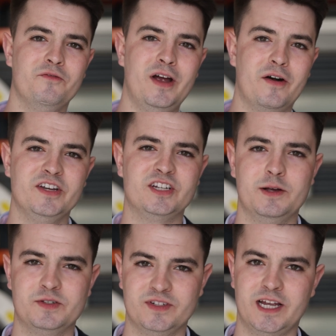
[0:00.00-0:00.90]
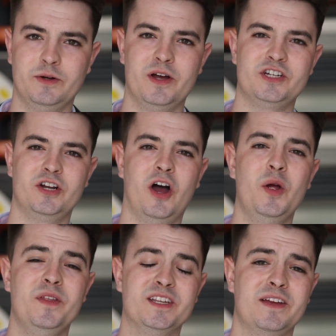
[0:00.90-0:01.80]
and varied types of attenuation, I
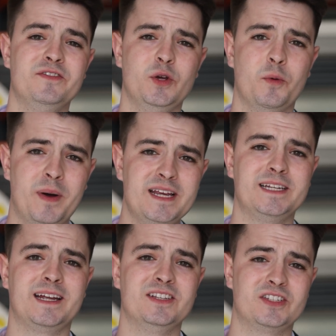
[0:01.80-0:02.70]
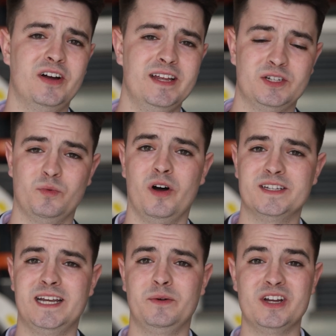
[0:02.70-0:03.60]
hope this gives you a basic insight into what
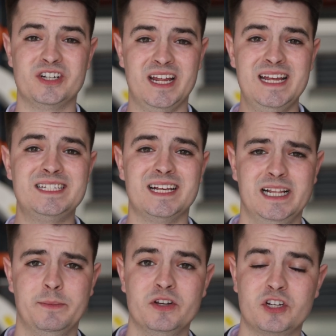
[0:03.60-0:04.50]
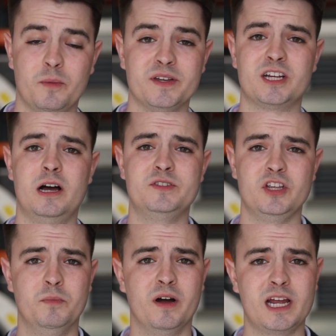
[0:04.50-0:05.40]
attenuation is and the most common types that
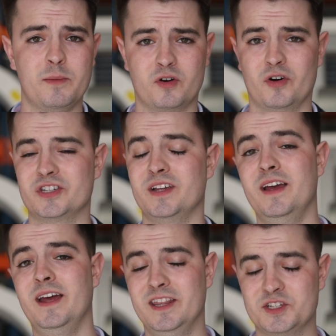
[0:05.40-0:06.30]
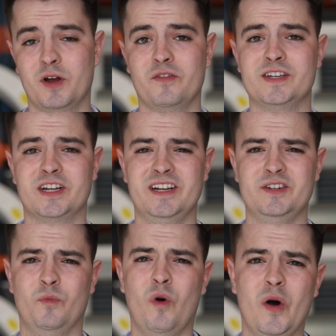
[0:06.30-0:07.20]
you might come across in the smoke
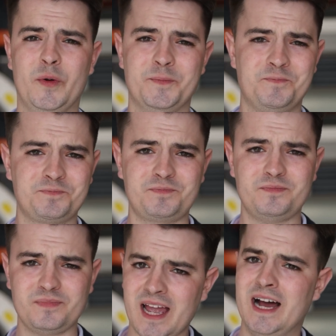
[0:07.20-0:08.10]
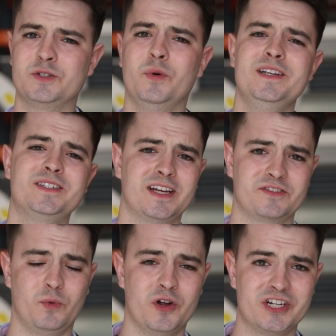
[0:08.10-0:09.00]
ventilation world. As always, thanks
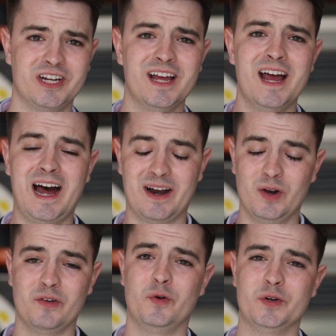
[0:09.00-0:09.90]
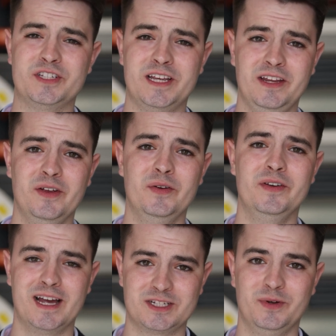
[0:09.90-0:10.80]
for watching, and I look forward to seeing you
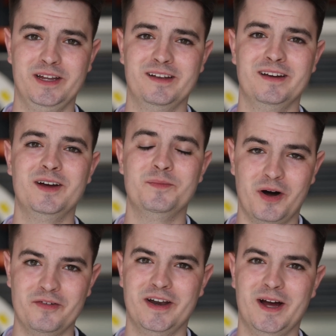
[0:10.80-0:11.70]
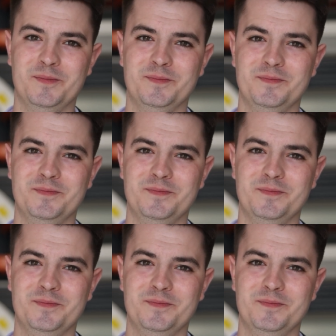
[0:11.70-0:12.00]
next week. Bye for now.